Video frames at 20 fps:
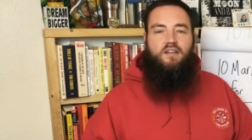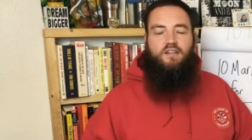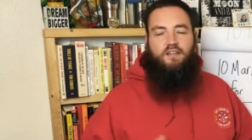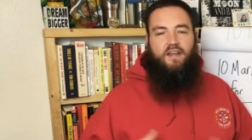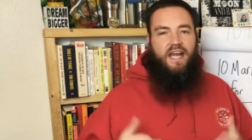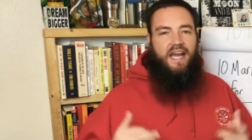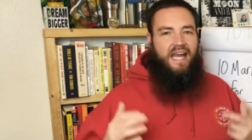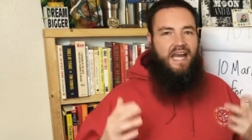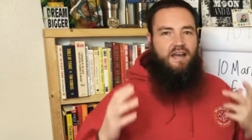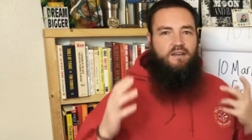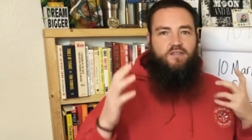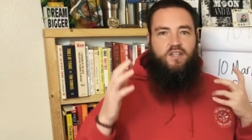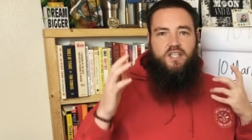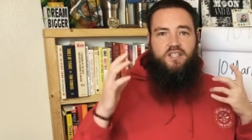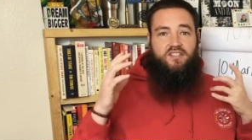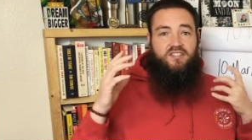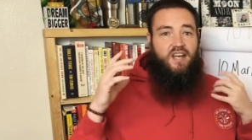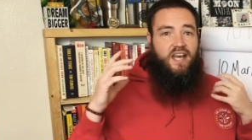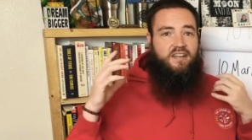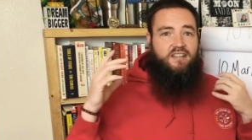that have
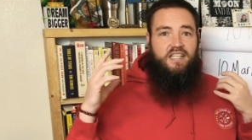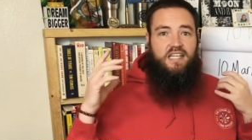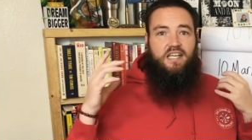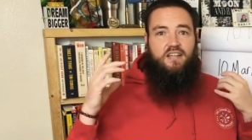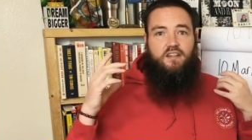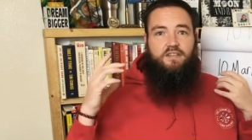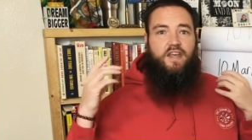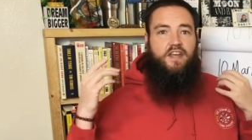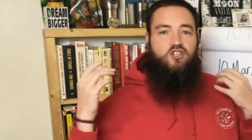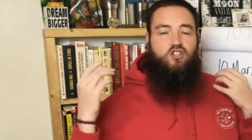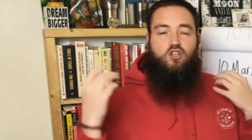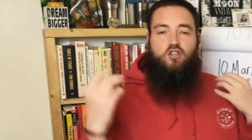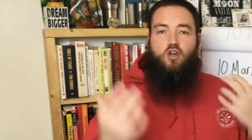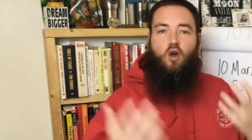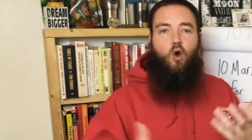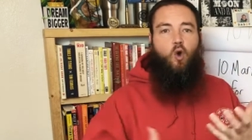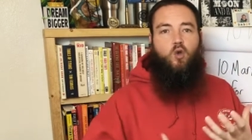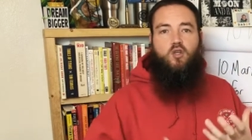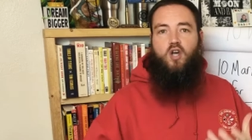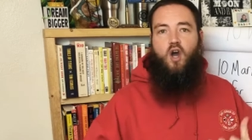this idea that they should
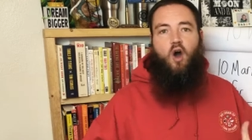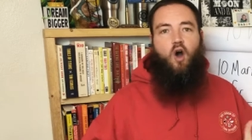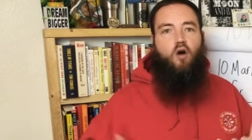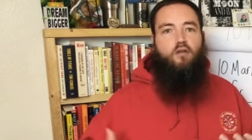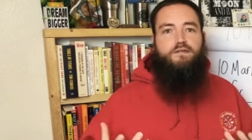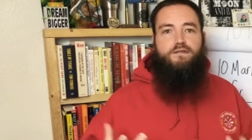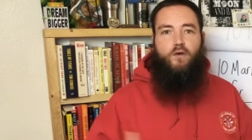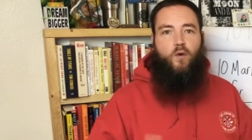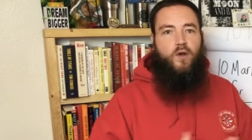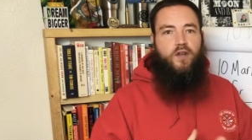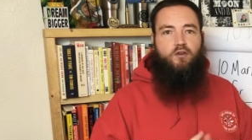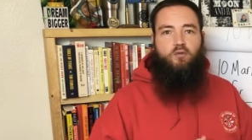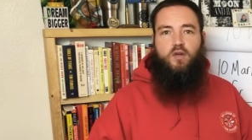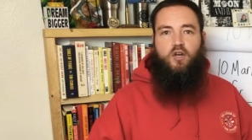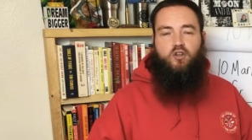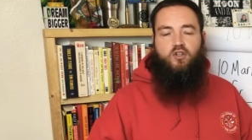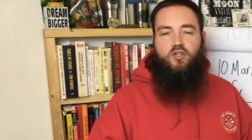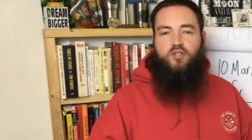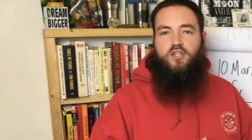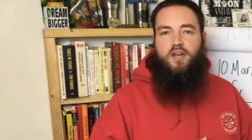cold call 40
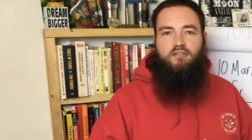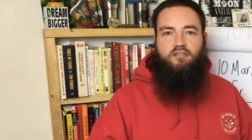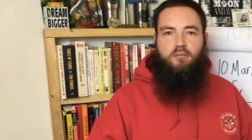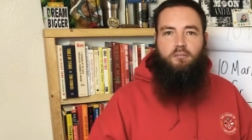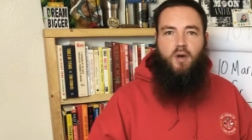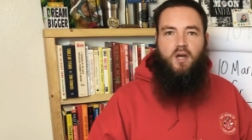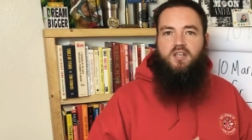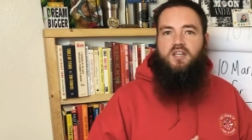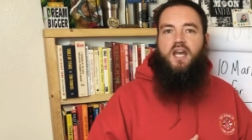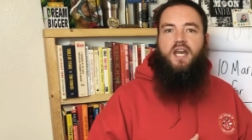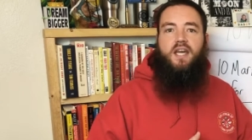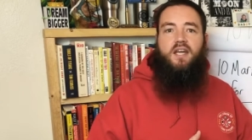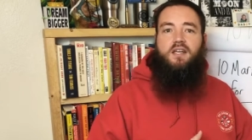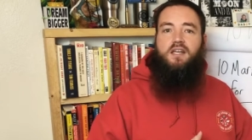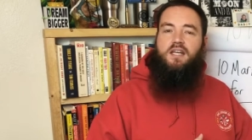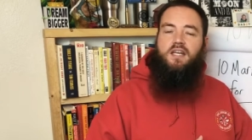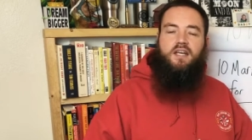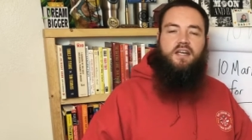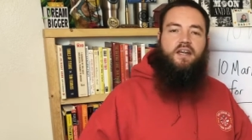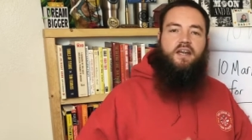realtors every Monday,